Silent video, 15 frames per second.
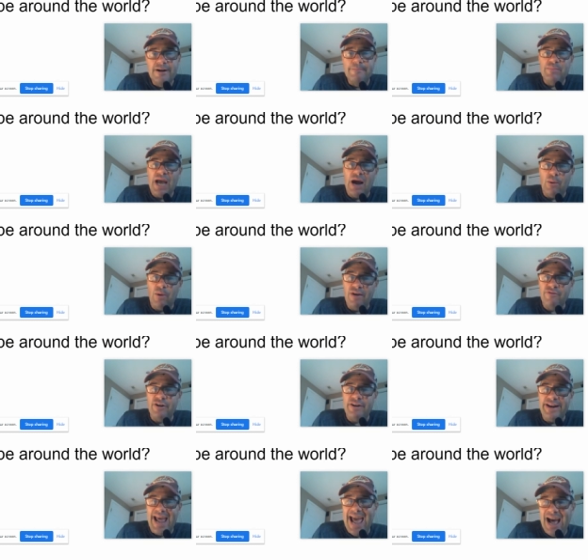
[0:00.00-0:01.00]
However,
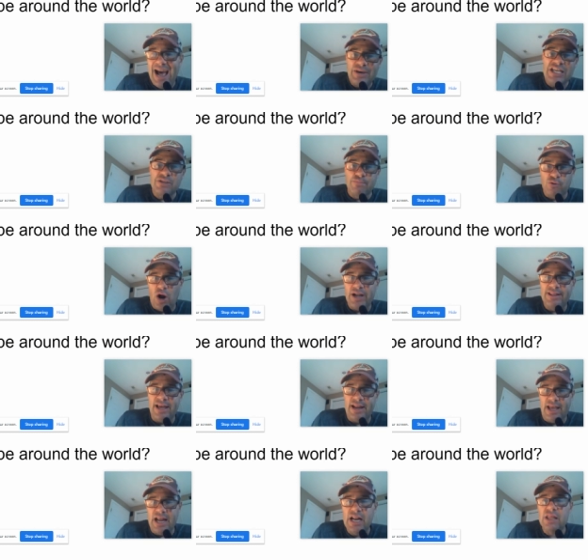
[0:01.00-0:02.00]
now he's brought
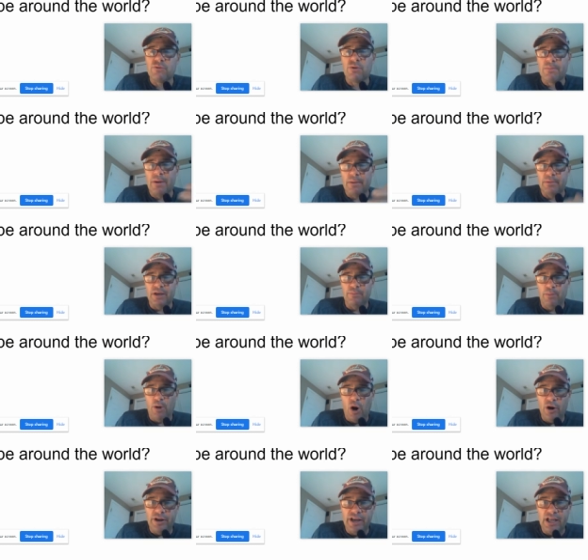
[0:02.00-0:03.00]
that into the Republican Party,